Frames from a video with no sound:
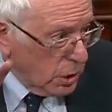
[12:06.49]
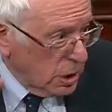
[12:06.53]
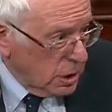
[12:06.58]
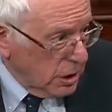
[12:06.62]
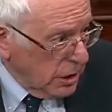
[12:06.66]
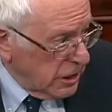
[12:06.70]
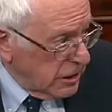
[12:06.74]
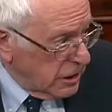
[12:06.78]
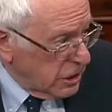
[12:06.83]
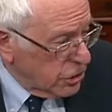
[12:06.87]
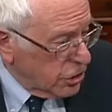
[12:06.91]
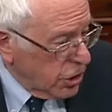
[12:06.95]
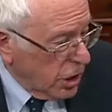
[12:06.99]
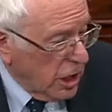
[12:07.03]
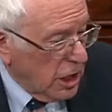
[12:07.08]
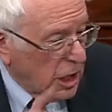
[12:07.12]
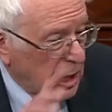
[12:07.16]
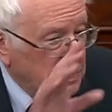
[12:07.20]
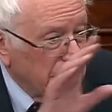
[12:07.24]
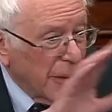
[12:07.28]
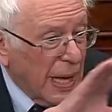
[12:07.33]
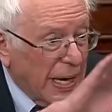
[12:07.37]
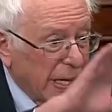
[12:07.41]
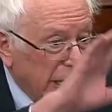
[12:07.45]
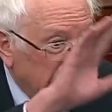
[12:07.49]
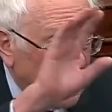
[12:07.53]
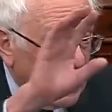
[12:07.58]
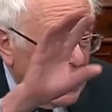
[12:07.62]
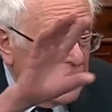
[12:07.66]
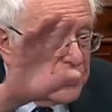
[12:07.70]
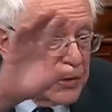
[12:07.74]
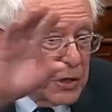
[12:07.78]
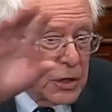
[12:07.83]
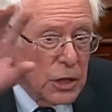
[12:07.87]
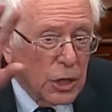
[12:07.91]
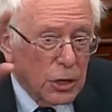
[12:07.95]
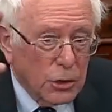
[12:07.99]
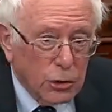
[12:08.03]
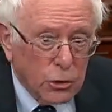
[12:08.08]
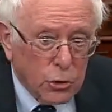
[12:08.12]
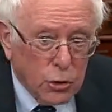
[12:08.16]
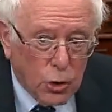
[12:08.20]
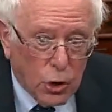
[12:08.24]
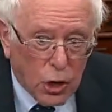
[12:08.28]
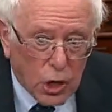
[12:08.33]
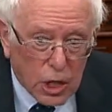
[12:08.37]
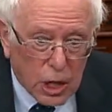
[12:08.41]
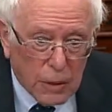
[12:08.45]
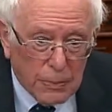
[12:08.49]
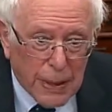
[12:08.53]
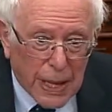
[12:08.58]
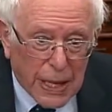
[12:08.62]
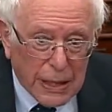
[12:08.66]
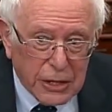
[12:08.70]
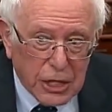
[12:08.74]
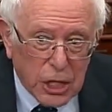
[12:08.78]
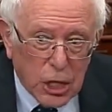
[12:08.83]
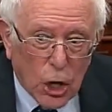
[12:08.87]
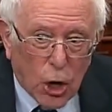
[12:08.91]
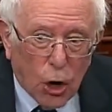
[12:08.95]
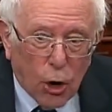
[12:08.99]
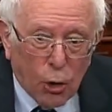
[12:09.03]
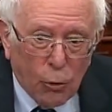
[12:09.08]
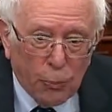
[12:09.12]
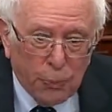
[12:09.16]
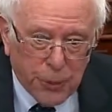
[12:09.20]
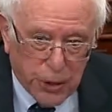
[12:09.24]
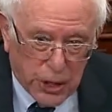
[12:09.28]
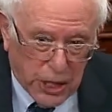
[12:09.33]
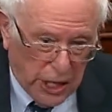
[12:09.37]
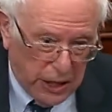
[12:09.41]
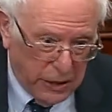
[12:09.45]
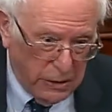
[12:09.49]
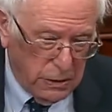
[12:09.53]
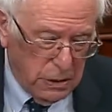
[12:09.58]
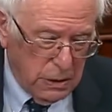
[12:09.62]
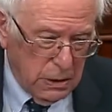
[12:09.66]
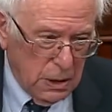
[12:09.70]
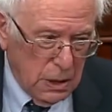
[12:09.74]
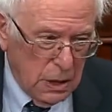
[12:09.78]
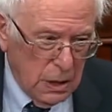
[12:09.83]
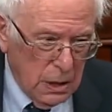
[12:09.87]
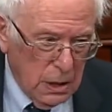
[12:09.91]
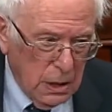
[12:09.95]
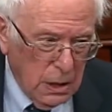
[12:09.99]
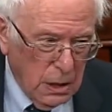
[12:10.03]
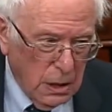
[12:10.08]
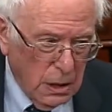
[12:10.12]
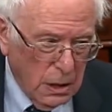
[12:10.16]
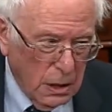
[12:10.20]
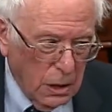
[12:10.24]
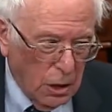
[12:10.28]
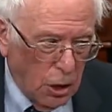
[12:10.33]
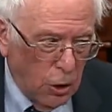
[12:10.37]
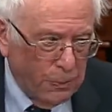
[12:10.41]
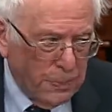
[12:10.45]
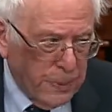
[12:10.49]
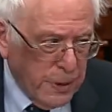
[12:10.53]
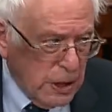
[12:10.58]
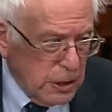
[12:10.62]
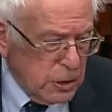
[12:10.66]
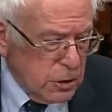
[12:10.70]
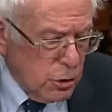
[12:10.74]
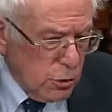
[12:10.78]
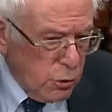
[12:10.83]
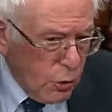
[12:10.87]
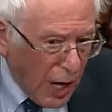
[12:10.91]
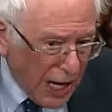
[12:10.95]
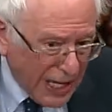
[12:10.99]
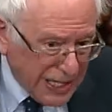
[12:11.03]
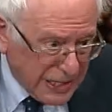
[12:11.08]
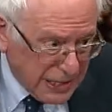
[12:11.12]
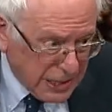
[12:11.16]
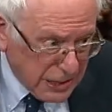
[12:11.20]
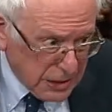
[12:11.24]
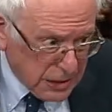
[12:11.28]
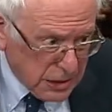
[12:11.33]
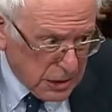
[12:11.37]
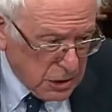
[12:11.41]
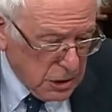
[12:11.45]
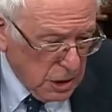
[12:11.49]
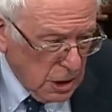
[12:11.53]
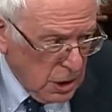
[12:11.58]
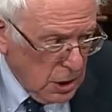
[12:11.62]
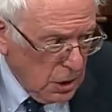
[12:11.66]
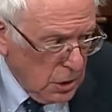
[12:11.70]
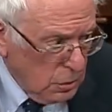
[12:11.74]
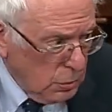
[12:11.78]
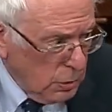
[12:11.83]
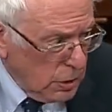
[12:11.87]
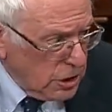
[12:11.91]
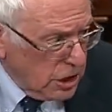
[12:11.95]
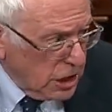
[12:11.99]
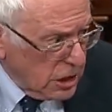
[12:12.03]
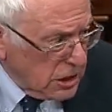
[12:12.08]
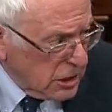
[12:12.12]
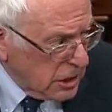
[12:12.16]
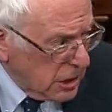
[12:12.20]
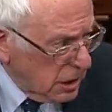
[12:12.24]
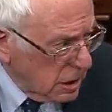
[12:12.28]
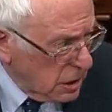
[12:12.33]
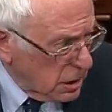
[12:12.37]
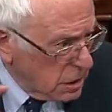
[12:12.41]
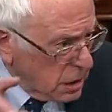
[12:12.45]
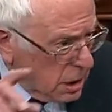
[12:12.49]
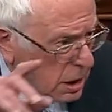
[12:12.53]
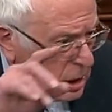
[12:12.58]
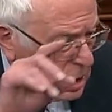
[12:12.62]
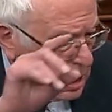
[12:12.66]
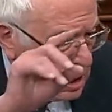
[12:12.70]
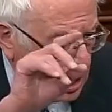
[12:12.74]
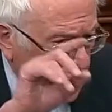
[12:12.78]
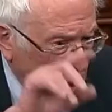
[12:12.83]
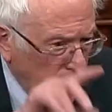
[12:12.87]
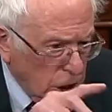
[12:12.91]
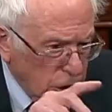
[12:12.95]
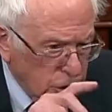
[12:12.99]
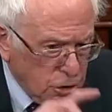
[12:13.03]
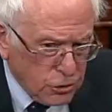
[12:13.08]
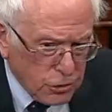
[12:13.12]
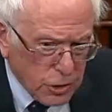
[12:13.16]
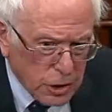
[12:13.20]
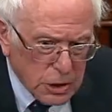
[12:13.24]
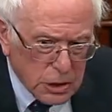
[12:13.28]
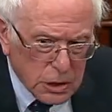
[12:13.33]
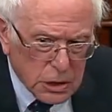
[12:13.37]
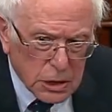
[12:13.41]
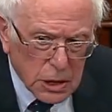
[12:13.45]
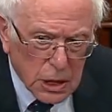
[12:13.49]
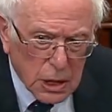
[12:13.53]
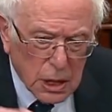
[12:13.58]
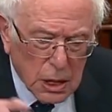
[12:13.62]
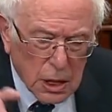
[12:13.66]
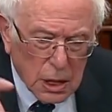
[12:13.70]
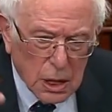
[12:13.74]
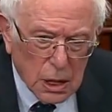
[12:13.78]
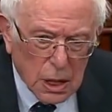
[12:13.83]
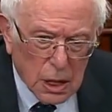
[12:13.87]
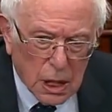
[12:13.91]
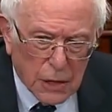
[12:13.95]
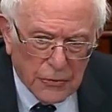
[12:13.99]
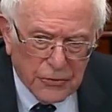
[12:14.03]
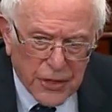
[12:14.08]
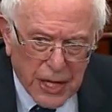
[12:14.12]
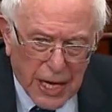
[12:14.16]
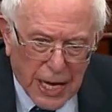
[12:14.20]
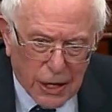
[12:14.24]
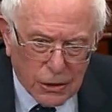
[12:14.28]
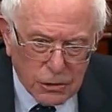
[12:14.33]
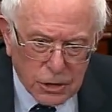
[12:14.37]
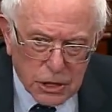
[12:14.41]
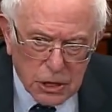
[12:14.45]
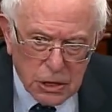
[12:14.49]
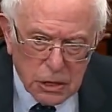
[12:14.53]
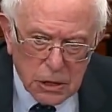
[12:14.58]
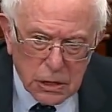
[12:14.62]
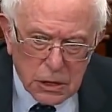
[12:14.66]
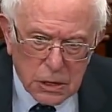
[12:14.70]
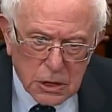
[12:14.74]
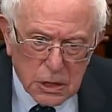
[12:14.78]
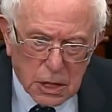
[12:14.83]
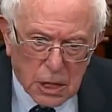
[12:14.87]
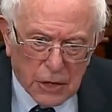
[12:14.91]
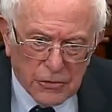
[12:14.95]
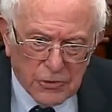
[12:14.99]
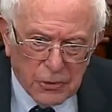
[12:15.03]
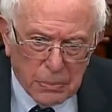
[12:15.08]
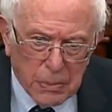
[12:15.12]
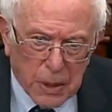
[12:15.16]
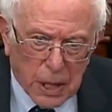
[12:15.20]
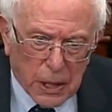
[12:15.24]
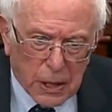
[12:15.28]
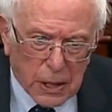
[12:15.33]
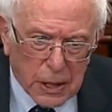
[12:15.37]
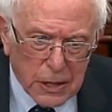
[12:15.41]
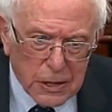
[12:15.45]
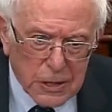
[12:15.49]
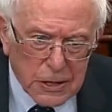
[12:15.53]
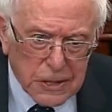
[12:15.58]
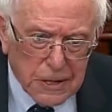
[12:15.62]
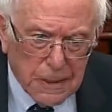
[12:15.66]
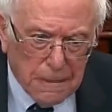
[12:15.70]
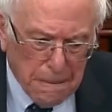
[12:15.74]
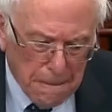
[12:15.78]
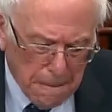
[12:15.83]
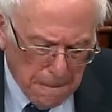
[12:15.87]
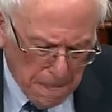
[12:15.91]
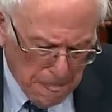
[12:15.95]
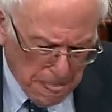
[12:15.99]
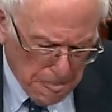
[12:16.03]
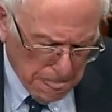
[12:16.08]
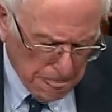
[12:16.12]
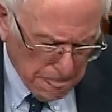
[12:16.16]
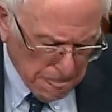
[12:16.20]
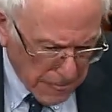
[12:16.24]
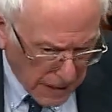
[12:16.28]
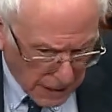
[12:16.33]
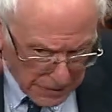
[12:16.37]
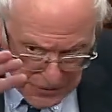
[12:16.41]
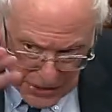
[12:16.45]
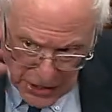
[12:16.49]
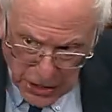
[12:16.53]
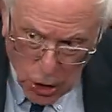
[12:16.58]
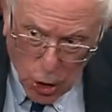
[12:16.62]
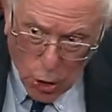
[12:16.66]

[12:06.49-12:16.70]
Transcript: industry, and I'm not even going to talk about the opiate, opiate crisis, which has killed hundreds of thousands of Americans. Not even go